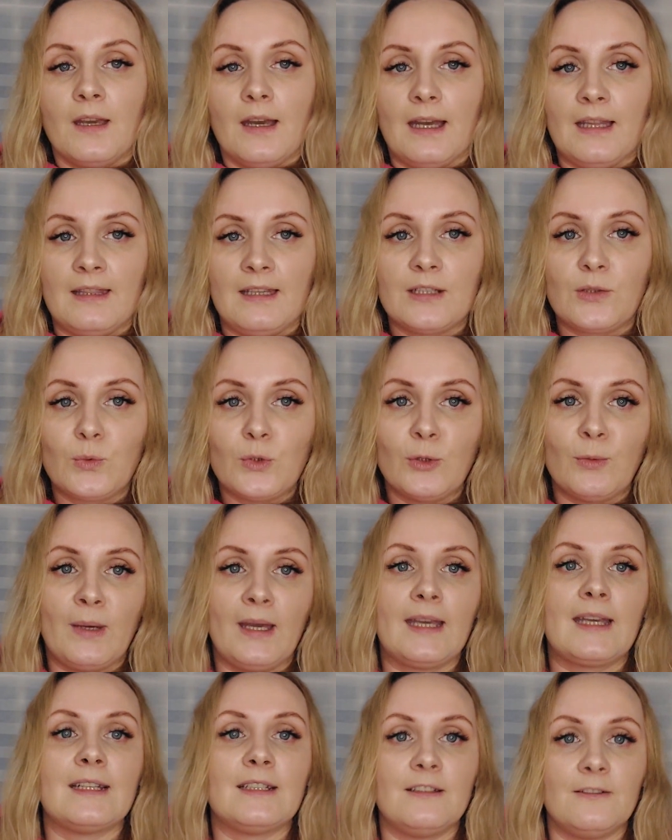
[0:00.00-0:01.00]
and that will
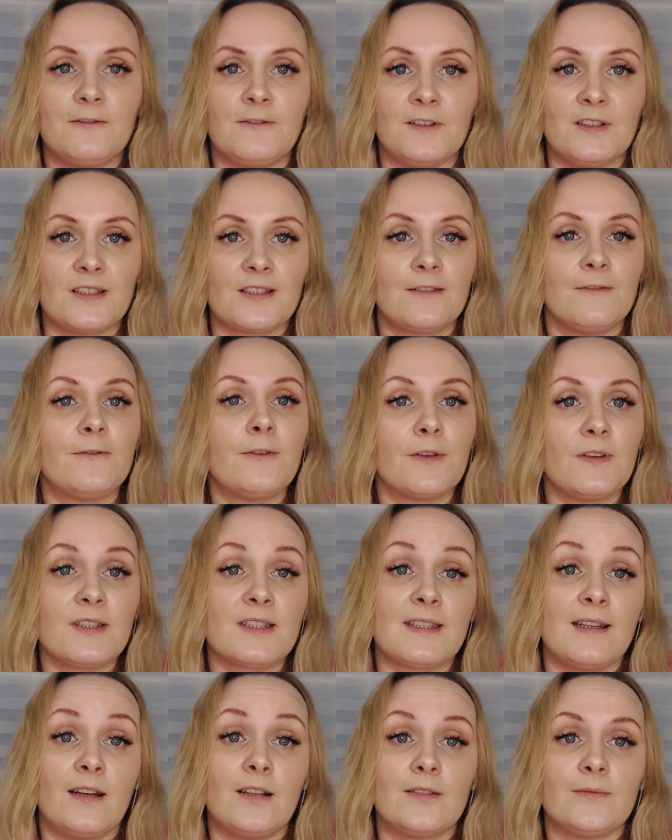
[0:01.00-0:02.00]
make a difference for the
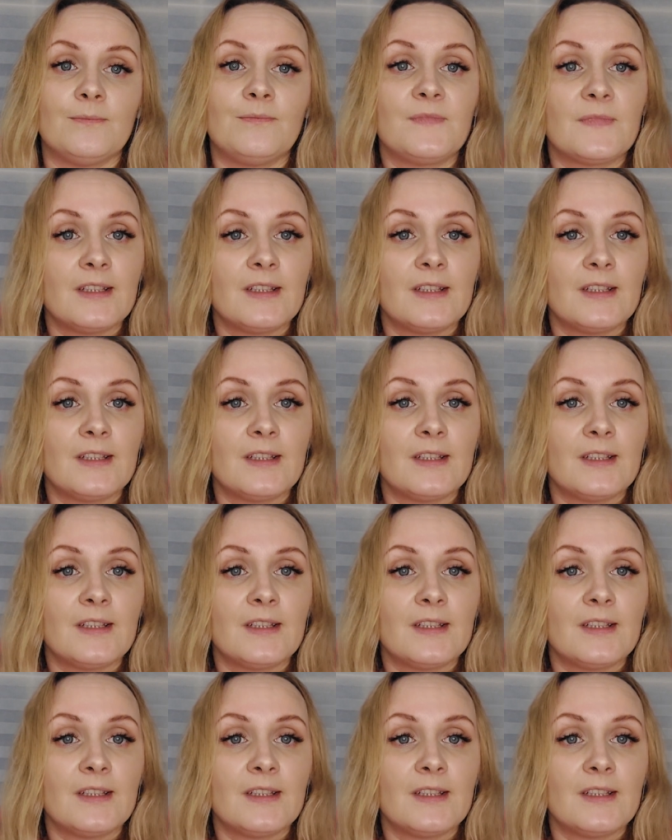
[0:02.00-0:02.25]
start.